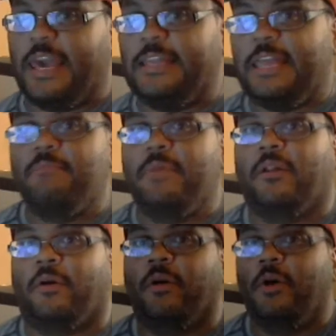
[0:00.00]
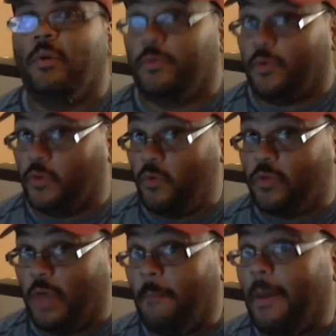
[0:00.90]
A.D. Miller, with the
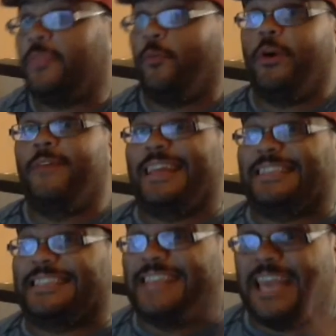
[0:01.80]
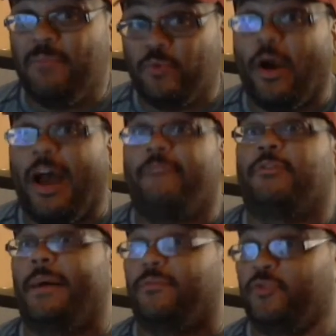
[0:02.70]
Sooners up by three on that same drive
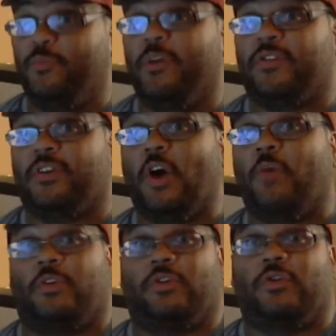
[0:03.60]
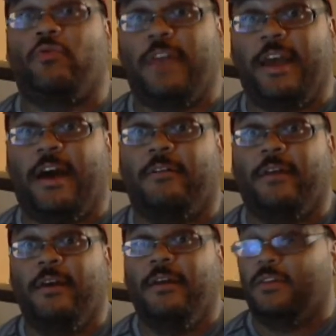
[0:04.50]
with about 2 minutes to go, and it's third down,
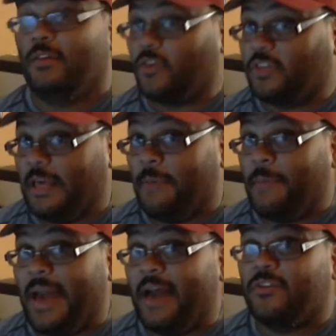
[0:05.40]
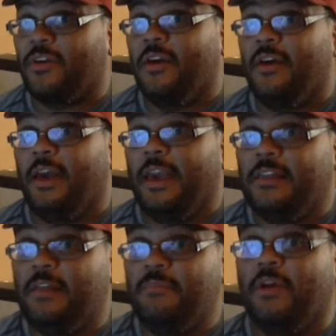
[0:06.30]
little slant pass,
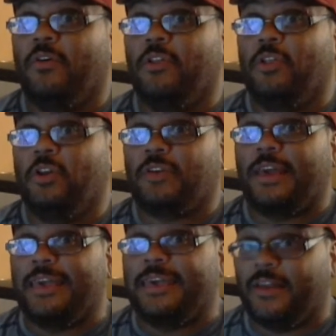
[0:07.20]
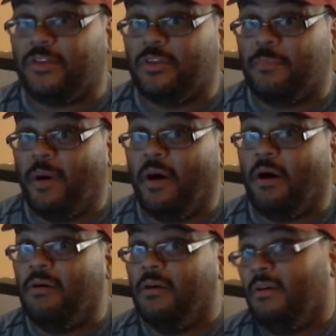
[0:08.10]
A.D. Miller, looks like he catches the
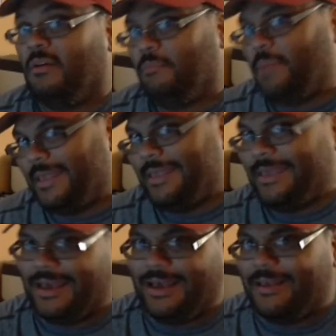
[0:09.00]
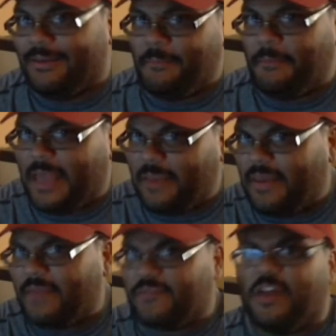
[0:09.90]
ball, but yet
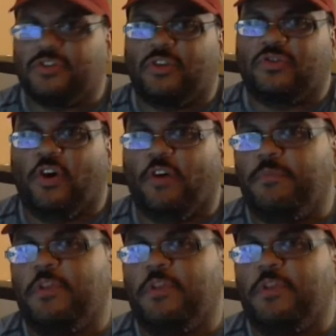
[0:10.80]
maybe it touched the turf.